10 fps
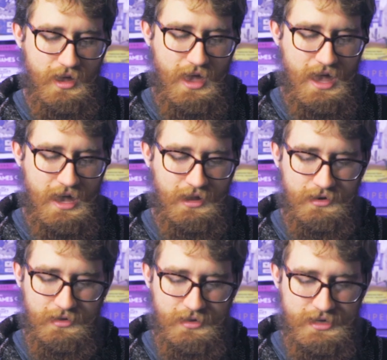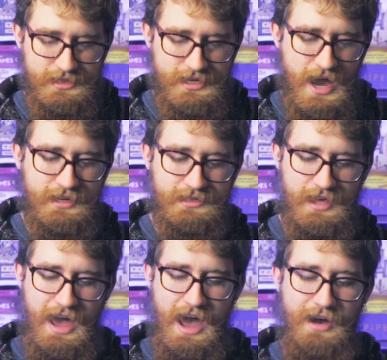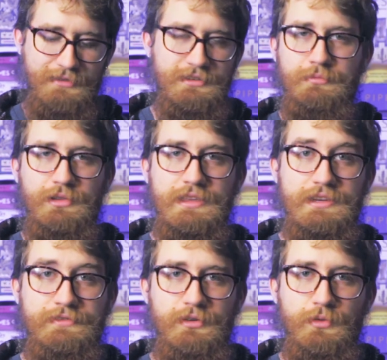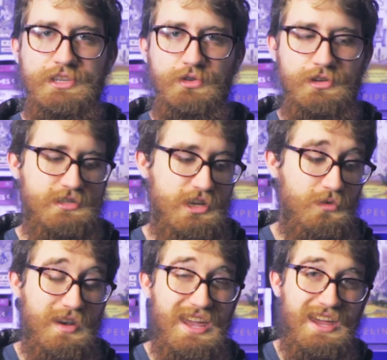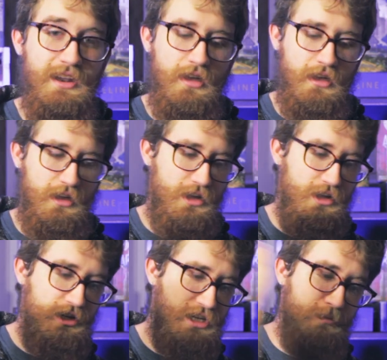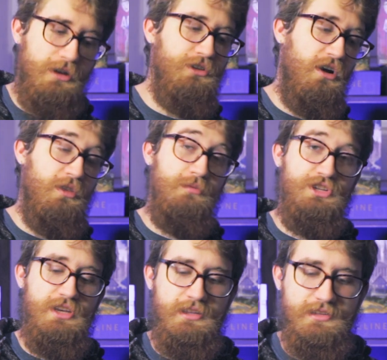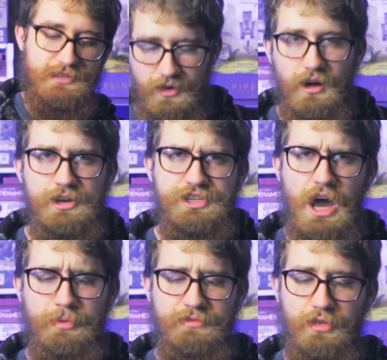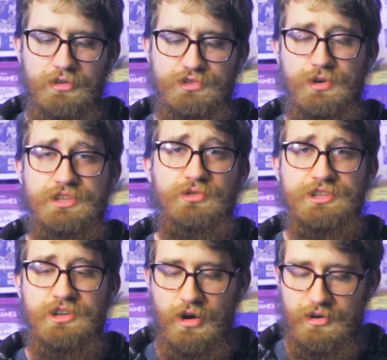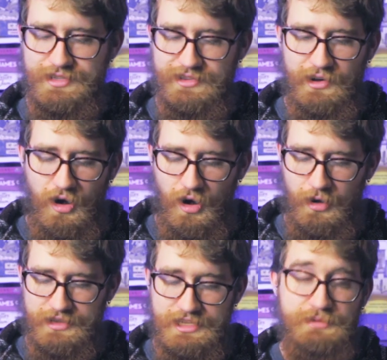and these decks that have completely different resources that you need to build all the machines. On top of all those resource cards, there are these